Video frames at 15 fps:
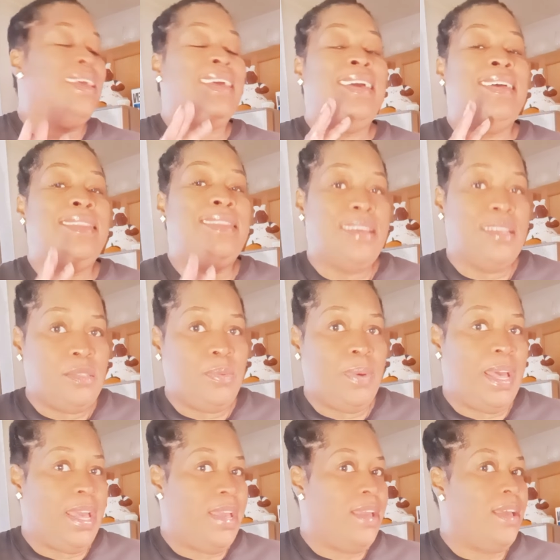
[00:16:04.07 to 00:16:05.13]
this
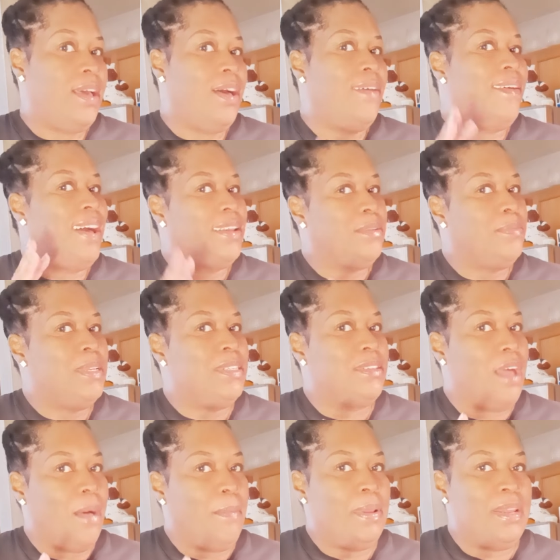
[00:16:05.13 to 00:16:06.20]
way, I don't have to be
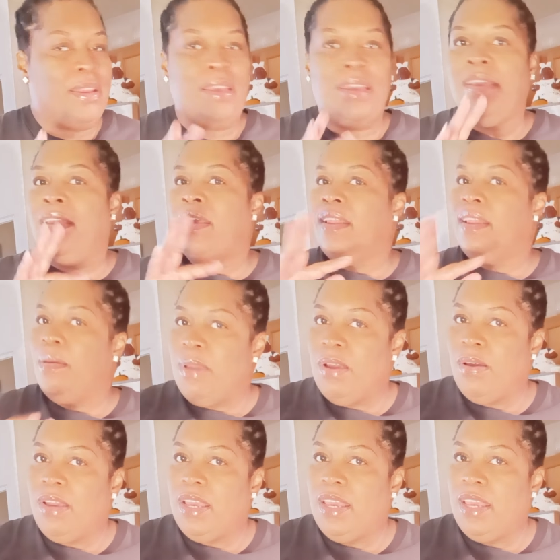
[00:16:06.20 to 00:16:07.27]
stopping. Let me go
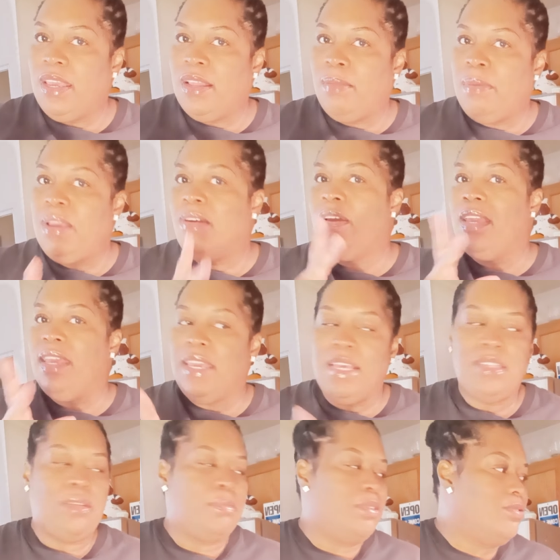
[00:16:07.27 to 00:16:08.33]
get here. Let me go ahead and get
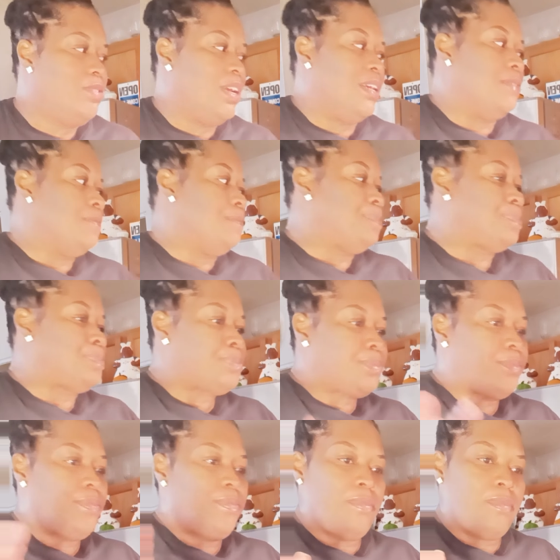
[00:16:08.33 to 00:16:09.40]
something to drink.
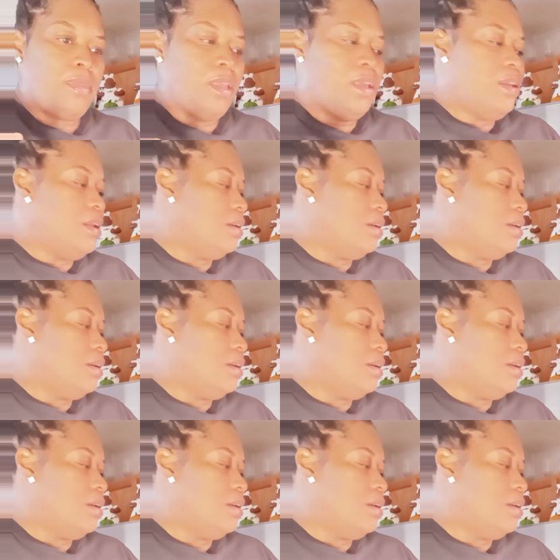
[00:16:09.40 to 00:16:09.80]
You know,